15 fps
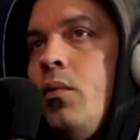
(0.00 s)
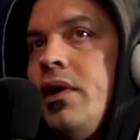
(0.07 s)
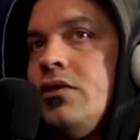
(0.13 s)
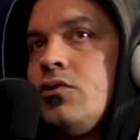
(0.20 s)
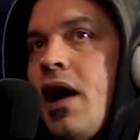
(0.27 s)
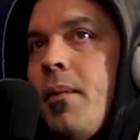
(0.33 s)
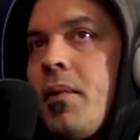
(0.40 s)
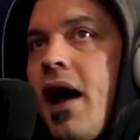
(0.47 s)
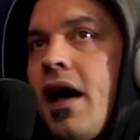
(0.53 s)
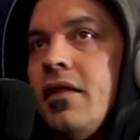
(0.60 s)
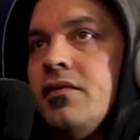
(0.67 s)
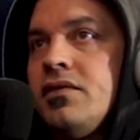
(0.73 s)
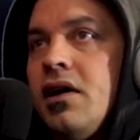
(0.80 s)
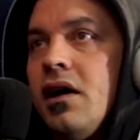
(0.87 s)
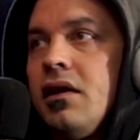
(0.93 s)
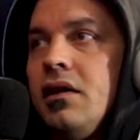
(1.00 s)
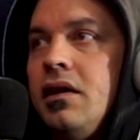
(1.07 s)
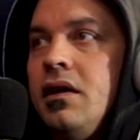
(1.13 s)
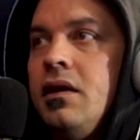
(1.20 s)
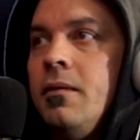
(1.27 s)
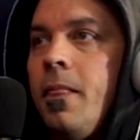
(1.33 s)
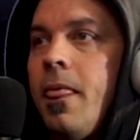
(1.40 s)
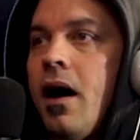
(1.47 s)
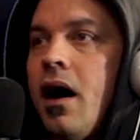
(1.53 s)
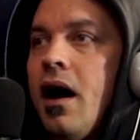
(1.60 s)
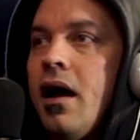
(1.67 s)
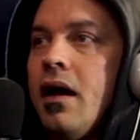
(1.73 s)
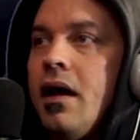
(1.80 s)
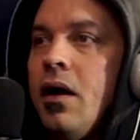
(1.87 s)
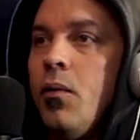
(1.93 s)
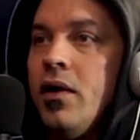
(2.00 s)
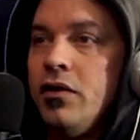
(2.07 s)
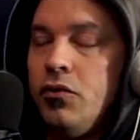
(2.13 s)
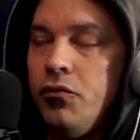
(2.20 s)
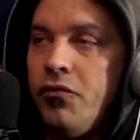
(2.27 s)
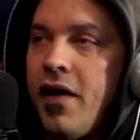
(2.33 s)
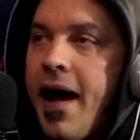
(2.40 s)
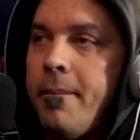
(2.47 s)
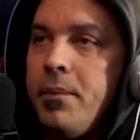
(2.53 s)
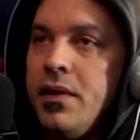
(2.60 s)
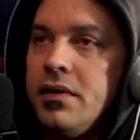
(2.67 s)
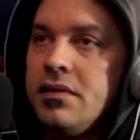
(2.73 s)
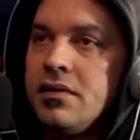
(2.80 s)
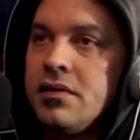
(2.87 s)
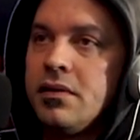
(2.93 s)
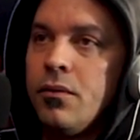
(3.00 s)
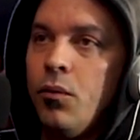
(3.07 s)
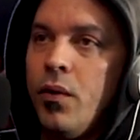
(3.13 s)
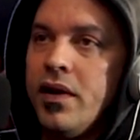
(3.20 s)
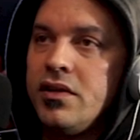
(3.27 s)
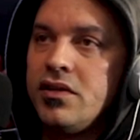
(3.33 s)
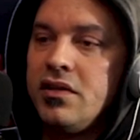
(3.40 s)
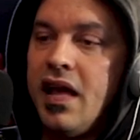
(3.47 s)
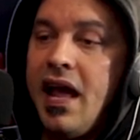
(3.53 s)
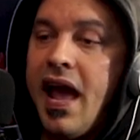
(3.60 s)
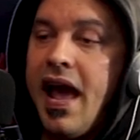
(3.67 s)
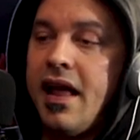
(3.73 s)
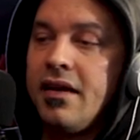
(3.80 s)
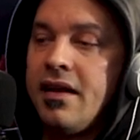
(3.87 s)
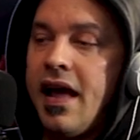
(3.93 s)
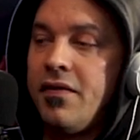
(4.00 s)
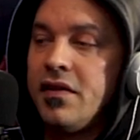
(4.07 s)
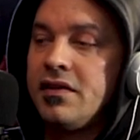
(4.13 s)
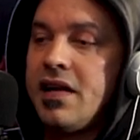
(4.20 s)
we dropped God Loves Ugly, uh, it went through Fat Beats, which they had at the